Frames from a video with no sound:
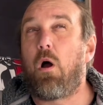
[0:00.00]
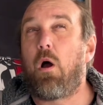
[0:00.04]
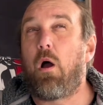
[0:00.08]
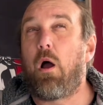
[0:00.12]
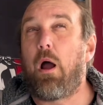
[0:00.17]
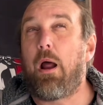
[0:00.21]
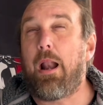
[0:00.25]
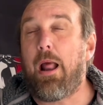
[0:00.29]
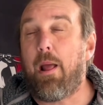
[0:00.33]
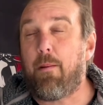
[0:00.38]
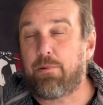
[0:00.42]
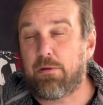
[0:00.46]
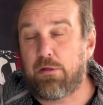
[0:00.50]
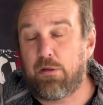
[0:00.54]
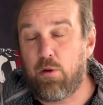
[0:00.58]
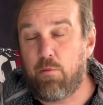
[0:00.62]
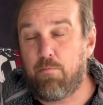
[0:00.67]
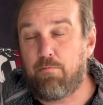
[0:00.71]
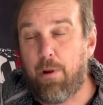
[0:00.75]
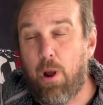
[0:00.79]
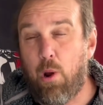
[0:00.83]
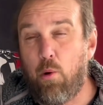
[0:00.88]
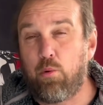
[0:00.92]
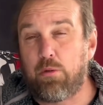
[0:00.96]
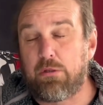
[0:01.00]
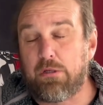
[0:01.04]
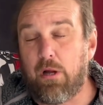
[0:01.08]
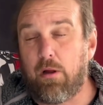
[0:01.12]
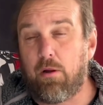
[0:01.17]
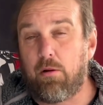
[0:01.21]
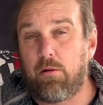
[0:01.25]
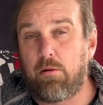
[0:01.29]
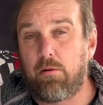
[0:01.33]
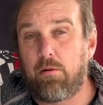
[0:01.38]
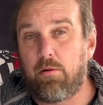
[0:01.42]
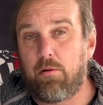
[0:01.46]
an absolute belter
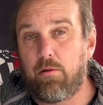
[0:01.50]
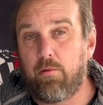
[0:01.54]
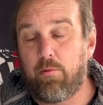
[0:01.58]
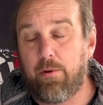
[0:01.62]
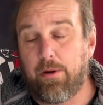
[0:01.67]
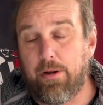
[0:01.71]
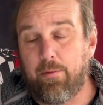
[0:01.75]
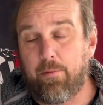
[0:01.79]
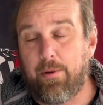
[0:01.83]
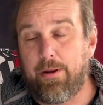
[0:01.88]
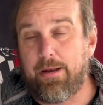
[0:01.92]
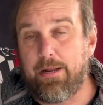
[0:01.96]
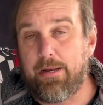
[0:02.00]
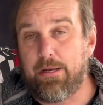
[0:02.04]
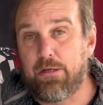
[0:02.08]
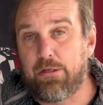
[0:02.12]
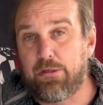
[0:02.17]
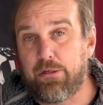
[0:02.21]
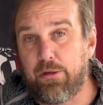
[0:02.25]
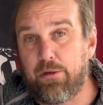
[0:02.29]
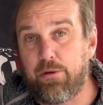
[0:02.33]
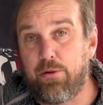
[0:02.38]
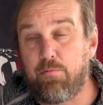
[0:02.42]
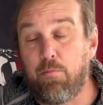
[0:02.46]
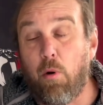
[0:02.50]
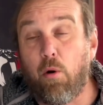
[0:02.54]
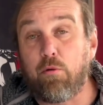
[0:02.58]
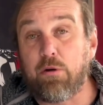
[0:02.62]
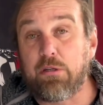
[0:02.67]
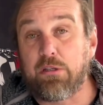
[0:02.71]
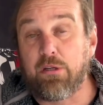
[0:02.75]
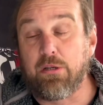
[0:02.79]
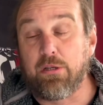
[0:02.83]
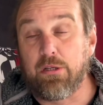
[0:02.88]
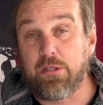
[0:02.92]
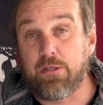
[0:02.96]
when it went into
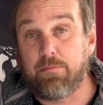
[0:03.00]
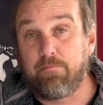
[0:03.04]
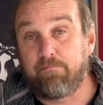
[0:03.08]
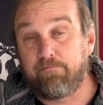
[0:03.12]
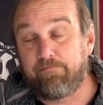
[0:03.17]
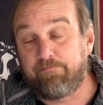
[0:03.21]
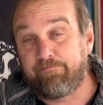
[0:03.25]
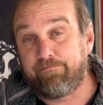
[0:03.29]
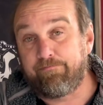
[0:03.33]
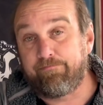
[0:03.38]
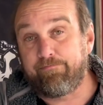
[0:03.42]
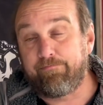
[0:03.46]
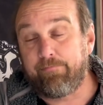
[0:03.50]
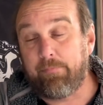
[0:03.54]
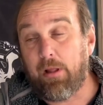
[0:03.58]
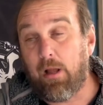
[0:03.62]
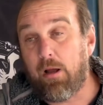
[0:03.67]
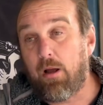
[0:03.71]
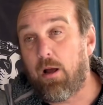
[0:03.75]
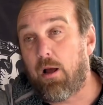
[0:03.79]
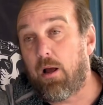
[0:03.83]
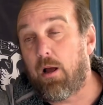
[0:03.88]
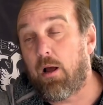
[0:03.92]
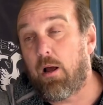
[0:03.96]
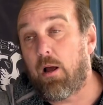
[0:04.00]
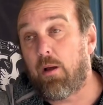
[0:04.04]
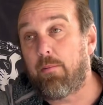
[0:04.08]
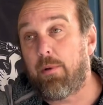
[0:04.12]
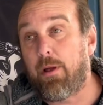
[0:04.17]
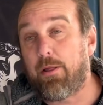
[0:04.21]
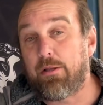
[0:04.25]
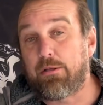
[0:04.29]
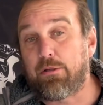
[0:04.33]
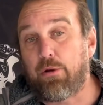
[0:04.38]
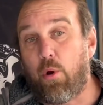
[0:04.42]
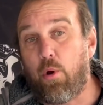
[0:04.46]
Morrison's um,
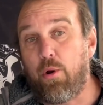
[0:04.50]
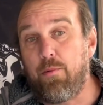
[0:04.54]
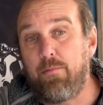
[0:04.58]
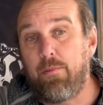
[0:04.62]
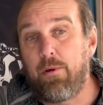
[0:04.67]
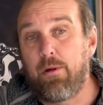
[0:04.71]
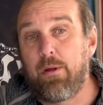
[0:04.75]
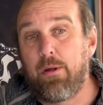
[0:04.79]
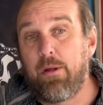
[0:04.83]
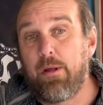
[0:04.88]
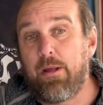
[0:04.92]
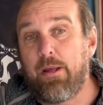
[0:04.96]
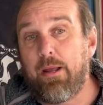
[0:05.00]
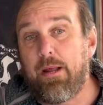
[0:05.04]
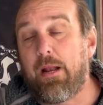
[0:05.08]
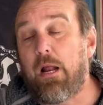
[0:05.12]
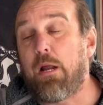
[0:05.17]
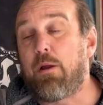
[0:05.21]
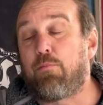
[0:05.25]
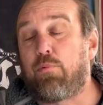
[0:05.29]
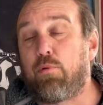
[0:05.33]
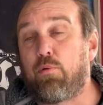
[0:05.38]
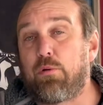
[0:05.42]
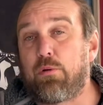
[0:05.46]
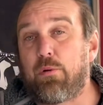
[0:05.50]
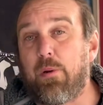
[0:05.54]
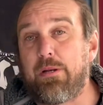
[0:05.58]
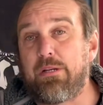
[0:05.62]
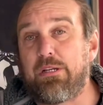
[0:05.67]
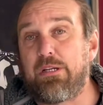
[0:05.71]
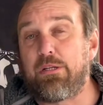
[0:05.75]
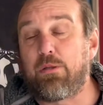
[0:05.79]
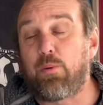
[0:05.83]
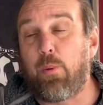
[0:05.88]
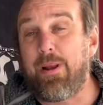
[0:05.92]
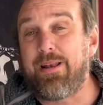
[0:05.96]
at the time in April
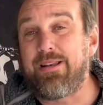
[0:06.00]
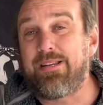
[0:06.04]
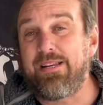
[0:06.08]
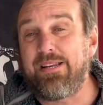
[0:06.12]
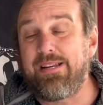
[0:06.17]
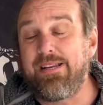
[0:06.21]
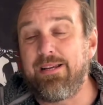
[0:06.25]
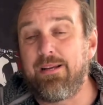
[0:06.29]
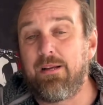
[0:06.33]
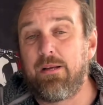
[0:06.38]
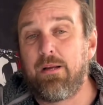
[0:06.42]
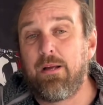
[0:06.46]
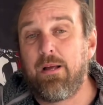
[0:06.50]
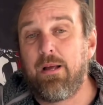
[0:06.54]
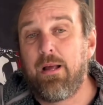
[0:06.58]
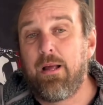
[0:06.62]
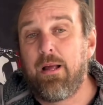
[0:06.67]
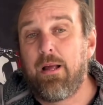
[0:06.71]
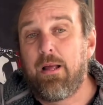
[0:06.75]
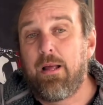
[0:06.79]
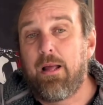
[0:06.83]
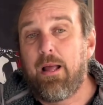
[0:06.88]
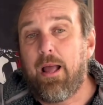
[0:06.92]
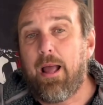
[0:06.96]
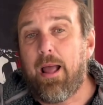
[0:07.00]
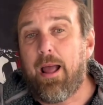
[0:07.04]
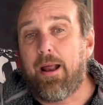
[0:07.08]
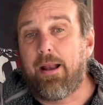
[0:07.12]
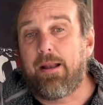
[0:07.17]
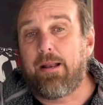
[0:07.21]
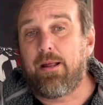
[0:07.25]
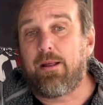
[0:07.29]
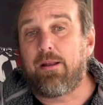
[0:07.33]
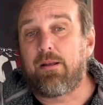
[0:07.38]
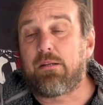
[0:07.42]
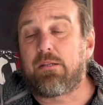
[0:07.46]
twenty twenty,
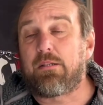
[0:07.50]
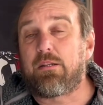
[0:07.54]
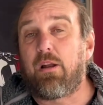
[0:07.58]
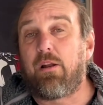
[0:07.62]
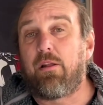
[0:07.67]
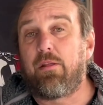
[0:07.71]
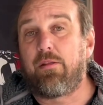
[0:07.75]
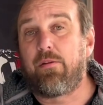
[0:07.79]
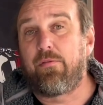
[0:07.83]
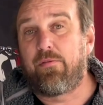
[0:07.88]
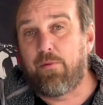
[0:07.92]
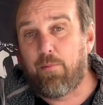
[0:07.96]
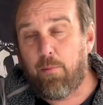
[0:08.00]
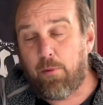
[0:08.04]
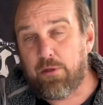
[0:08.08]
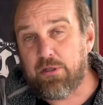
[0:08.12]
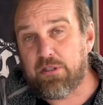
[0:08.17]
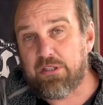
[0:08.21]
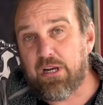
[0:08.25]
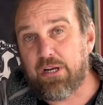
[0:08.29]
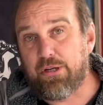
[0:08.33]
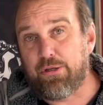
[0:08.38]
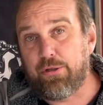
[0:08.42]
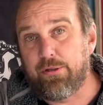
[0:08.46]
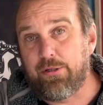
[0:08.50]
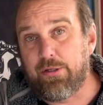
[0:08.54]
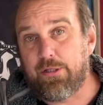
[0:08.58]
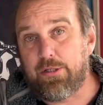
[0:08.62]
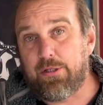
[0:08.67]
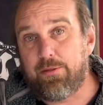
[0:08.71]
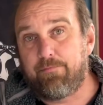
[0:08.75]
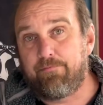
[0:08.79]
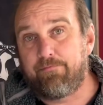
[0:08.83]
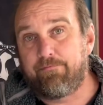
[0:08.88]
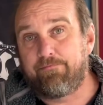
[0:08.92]
and it's the Vermont Sessions.